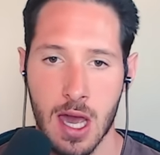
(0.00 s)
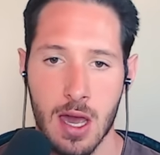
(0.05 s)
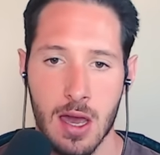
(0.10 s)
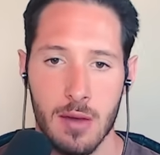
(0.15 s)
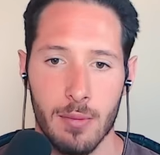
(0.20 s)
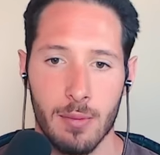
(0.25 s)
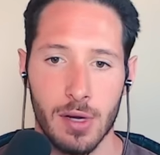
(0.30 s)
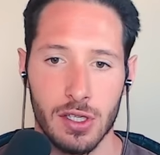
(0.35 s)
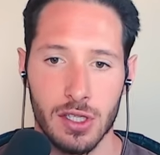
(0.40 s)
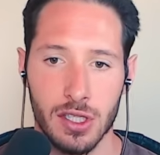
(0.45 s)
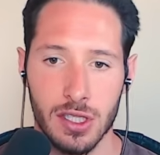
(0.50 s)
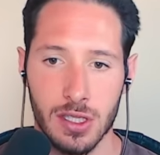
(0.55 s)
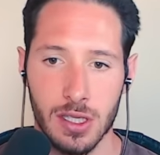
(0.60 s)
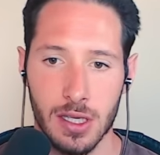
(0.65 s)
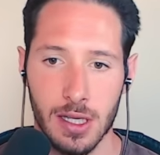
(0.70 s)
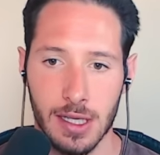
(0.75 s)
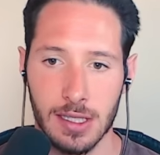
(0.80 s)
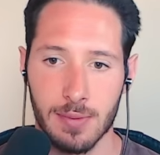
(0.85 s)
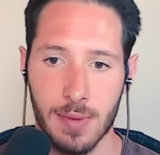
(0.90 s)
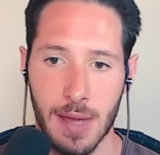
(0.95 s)
But just to
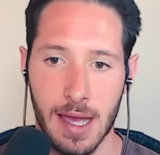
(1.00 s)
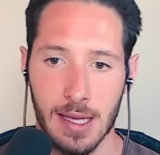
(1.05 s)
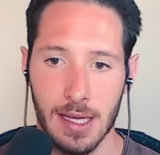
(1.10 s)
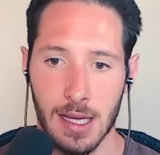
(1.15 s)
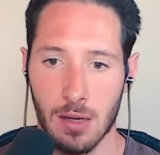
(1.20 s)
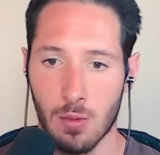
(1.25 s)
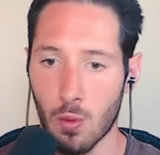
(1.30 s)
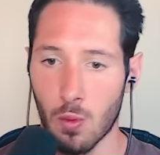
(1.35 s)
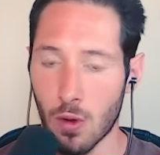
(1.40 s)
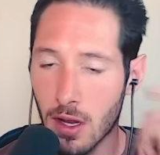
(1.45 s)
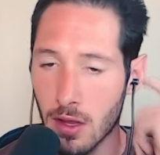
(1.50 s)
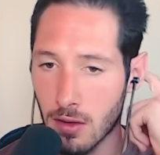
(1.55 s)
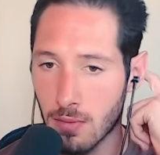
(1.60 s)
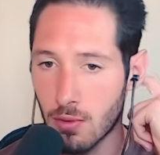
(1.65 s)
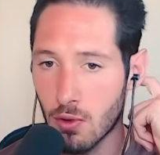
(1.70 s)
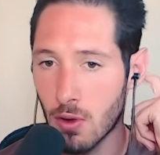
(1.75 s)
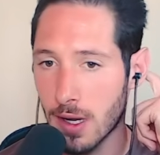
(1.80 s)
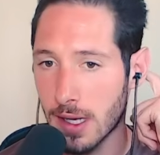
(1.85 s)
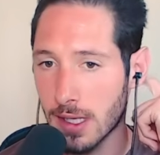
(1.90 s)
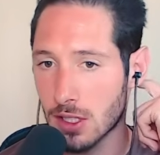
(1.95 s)
expand on one other
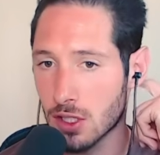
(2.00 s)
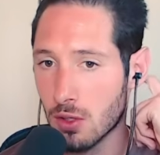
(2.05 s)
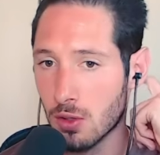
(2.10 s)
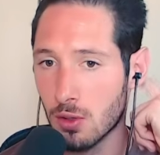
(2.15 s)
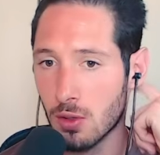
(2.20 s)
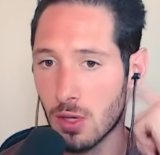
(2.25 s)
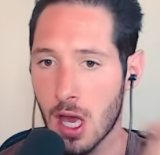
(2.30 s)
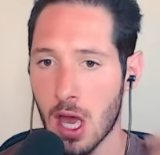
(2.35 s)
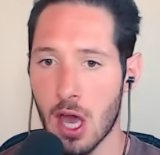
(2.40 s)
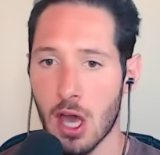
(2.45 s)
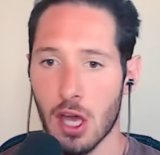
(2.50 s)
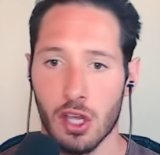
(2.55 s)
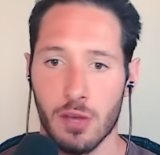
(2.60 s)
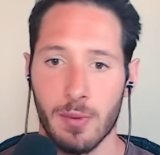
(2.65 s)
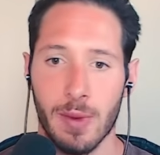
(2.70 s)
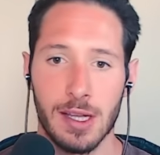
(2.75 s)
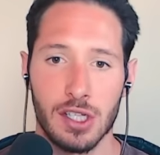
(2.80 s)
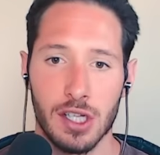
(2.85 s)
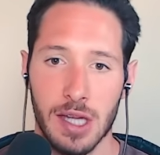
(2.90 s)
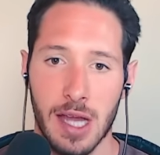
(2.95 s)
point, so you
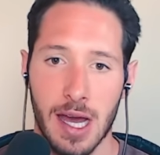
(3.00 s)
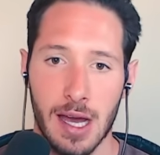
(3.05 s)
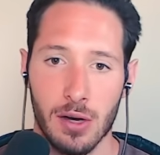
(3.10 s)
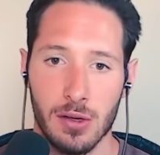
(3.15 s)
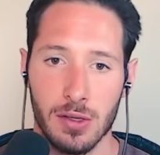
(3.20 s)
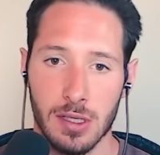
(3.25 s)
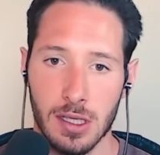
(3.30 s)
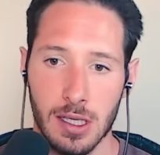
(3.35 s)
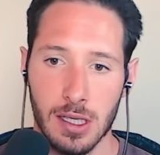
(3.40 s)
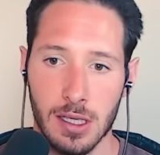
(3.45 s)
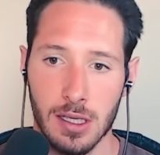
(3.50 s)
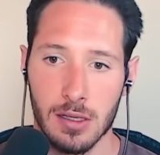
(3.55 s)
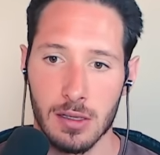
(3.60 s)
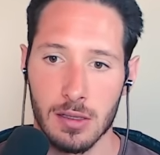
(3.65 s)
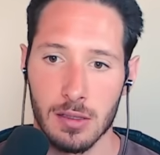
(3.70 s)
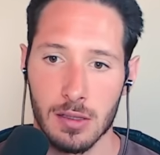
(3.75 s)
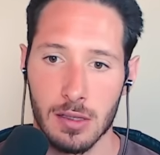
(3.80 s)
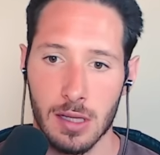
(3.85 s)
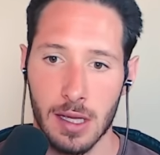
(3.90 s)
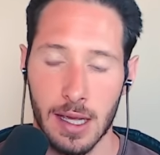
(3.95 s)
mentioned how the
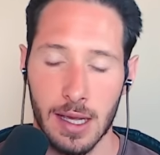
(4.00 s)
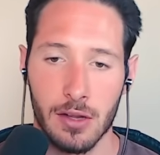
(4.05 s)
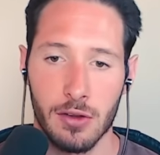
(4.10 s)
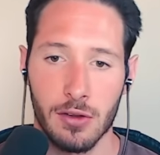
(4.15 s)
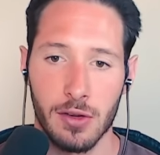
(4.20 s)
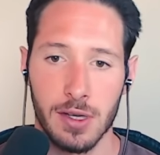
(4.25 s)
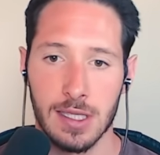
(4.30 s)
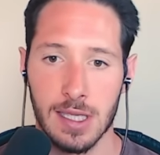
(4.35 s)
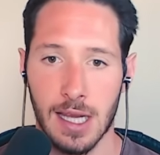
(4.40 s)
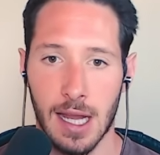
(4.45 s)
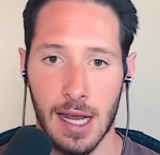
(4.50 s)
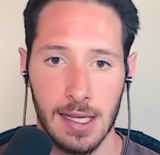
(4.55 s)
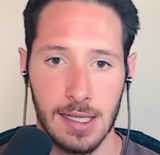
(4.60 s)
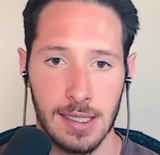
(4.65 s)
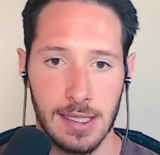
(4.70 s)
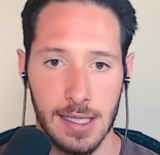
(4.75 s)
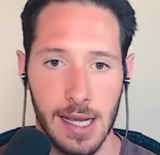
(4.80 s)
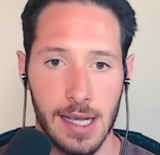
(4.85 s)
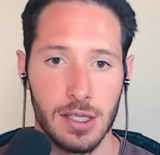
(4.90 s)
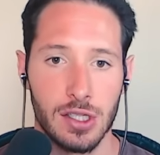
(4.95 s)
increase in
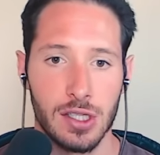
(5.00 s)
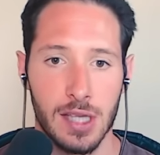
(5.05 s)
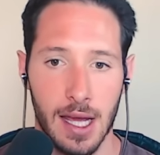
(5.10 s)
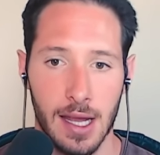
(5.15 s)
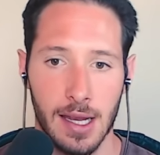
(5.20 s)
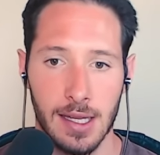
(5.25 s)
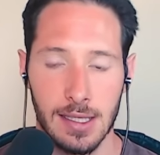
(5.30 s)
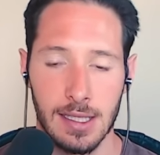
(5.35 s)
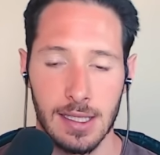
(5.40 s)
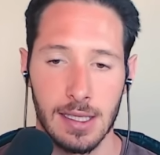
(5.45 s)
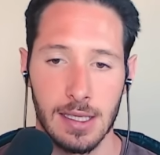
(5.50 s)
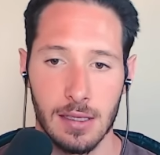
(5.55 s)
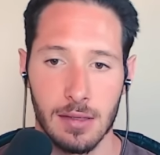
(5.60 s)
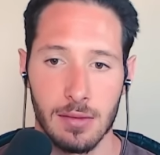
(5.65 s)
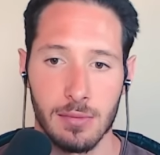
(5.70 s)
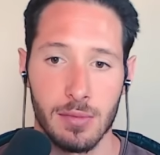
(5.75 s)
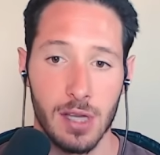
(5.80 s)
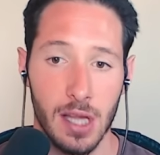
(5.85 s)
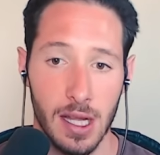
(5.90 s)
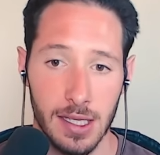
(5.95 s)
NADH to NAD
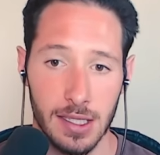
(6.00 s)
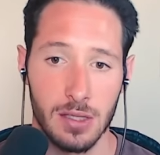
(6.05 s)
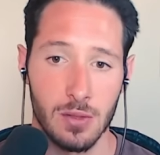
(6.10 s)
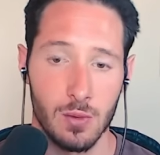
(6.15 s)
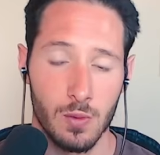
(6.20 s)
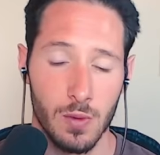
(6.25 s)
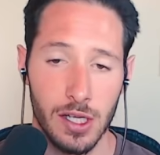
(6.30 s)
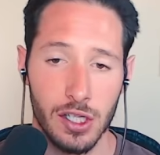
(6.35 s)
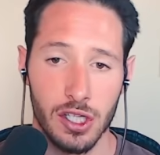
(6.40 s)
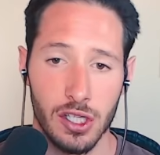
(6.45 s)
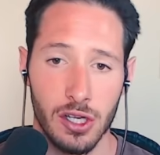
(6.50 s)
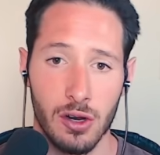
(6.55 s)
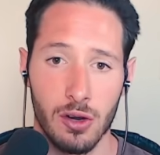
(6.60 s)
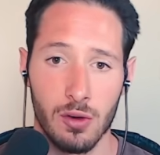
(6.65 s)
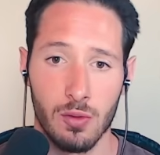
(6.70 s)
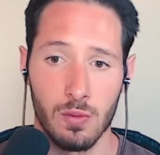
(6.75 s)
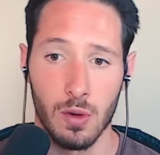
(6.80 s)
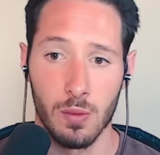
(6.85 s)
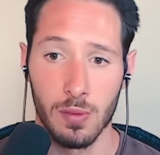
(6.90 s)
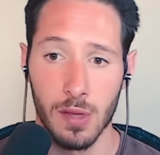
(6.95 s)
plus ratio
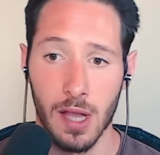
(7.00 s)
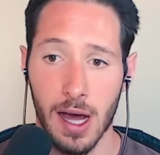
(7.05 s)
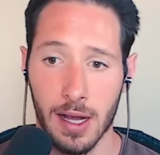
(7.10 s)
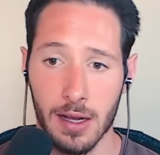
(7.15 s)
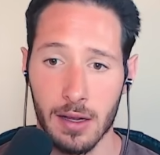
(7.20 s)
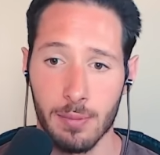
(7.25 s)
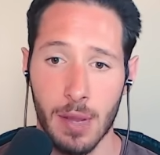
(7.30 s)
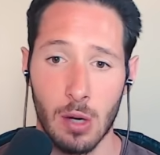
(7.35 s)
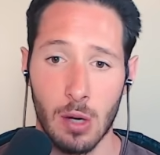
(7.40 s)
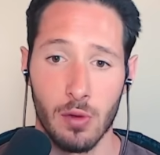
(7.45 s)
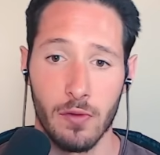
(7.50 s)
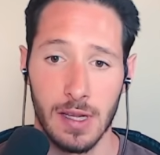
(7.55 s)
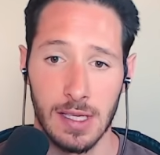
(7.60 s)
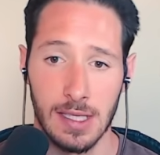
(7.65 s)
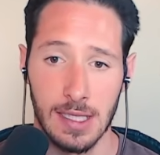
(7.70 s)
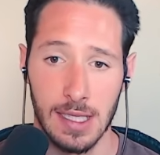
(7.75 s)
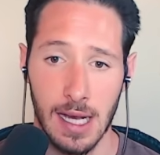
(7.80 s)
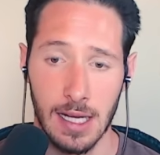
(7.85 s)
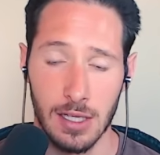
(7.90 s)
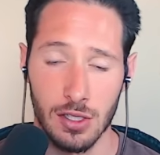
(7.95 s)
will block pyruvate
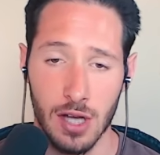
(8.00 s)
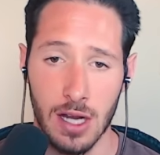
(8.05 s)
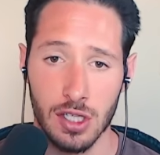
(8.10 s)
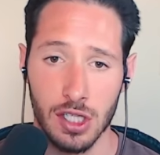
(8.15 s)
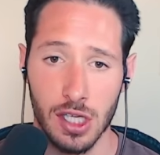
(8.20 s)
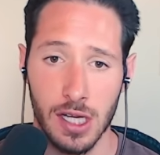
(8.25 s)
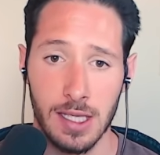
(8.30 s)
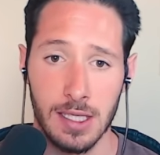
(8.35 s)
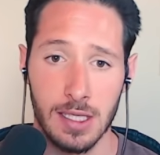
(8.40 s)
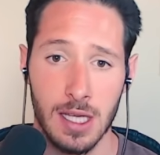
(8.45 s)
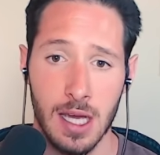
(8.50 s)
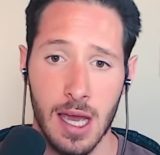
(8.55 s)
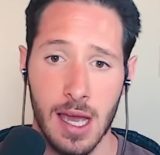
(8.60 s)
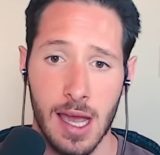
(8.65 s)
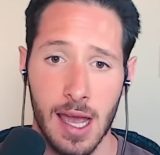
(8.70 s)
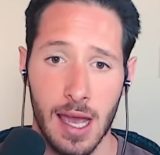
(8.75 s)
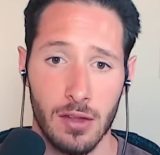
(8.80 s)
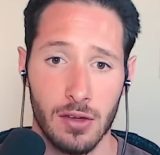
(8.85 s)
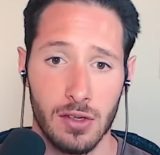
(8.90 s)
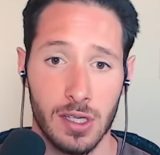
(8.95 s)
dehydrogenase.
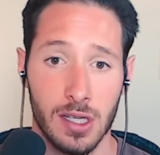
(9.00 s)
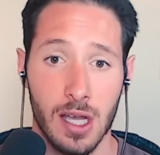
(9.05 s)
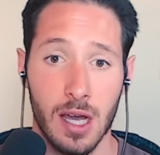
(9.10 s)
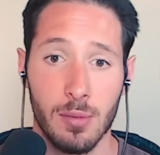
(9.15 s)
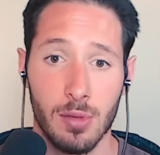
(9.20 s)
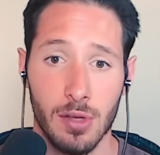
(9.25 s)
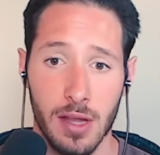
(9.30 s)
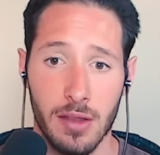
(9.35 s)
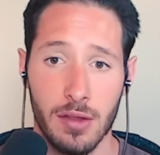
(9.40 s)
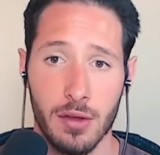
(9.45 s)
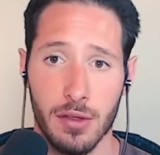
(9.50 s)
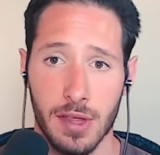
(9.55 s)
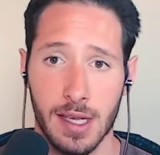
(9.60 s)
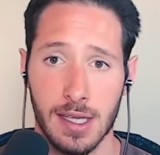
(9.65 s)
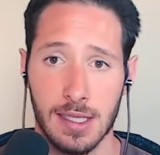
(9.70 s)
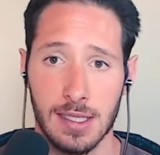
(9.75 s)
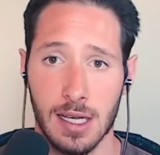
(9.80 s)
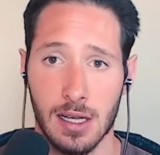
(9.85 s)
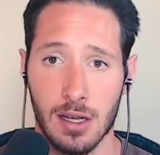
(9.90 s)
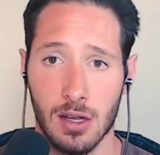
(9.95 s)
And there's a couple other
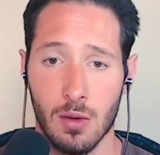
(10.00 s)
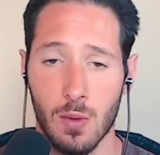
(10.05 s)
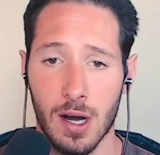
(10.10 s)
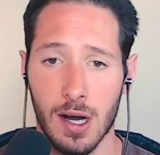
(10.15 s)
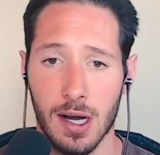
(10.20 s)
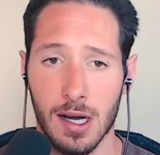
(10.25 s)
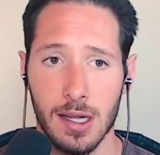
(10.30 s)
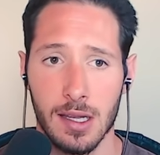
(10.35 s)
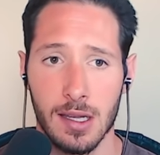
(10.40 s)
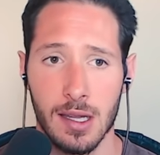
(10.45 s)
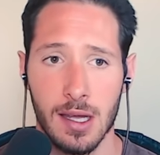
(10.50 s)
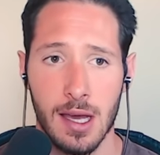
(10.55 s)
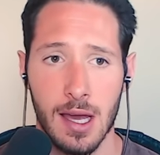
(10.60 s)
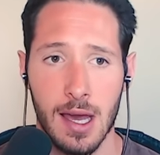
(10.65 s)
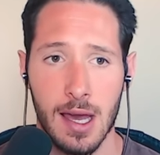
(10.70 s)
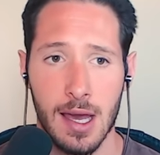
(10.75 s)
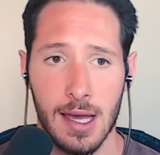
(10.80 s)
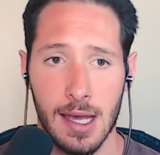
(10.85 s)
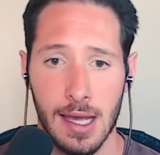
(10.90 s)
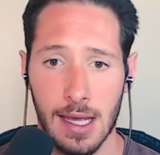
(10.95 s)
things that go on
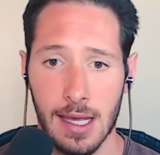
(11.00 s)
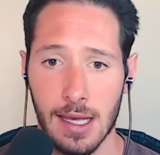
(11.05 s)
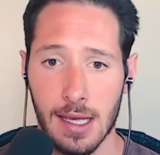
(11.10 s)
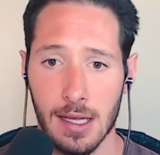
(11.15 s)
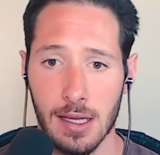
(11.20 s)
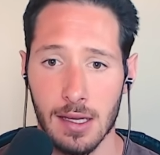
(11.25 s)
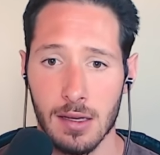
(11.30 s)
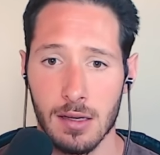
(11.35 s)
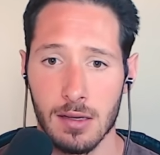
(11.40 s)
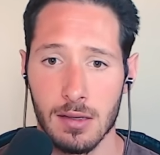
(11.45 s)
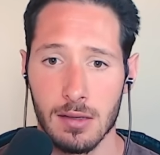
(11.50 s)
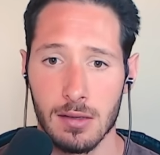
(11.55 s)
in